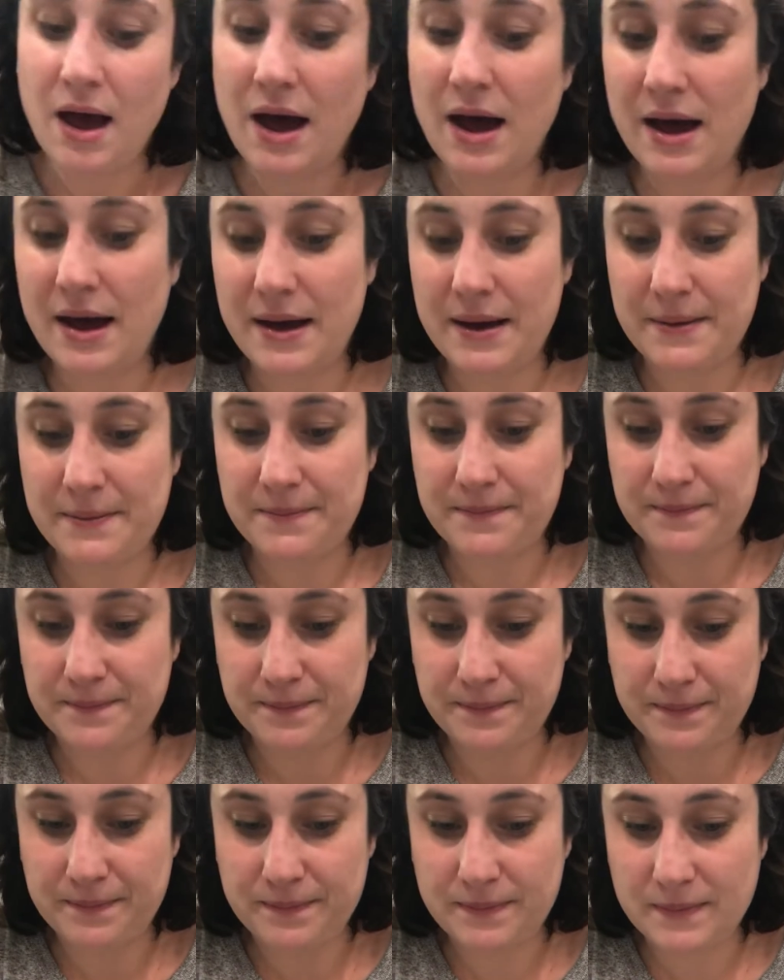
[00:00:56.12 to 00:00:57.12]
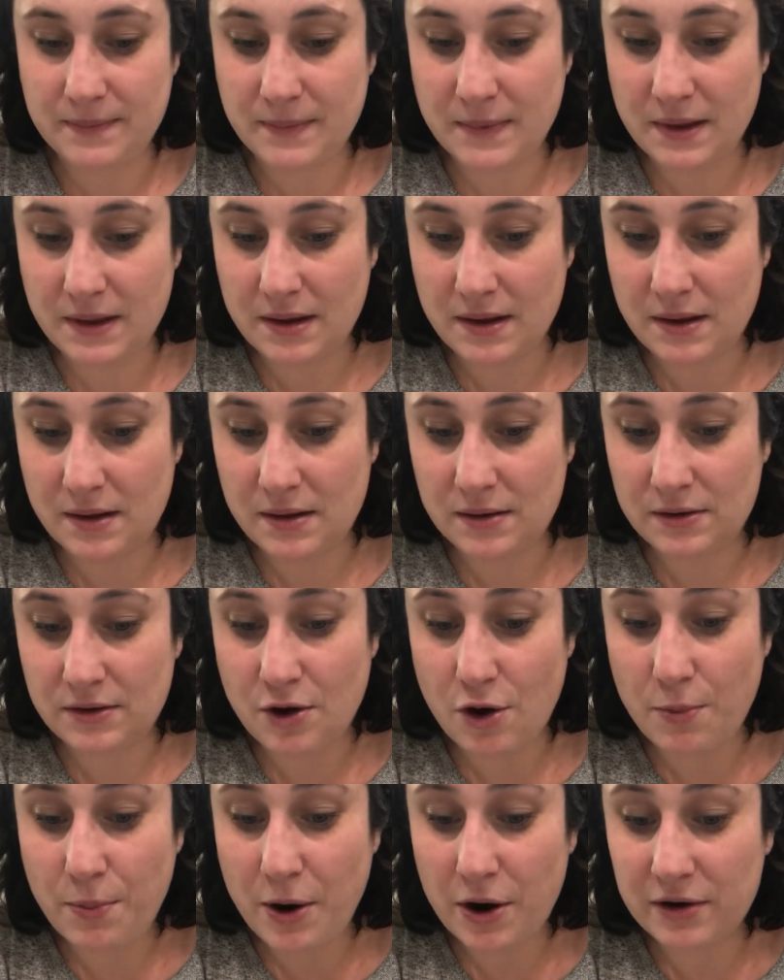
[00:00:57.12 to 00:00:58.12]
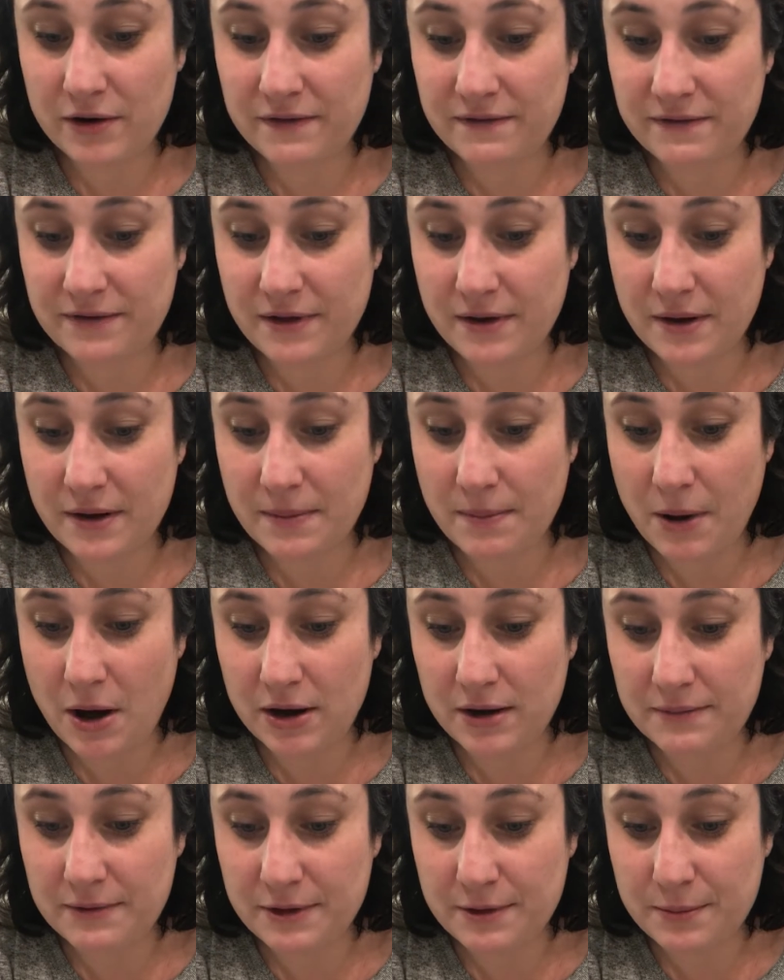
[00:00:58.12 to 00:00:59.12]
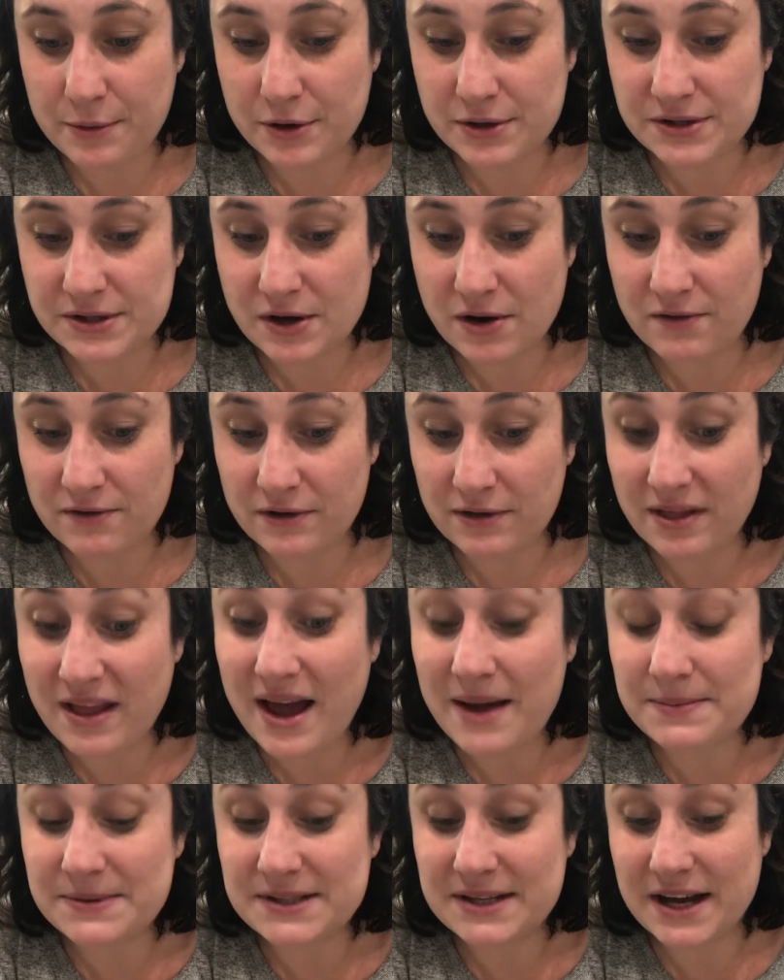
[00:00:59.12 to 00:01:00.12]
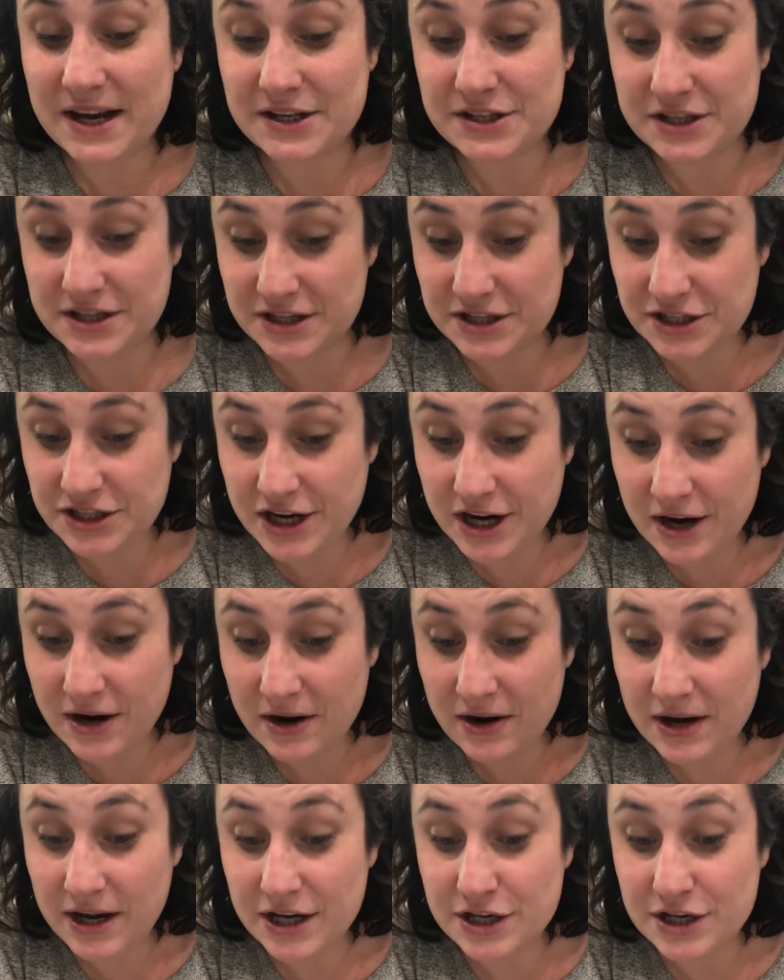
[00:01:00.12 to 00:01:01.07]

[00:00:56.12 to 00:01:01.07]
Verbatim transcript: Um, no part of the bottom of the books overlaps the edge of the chair.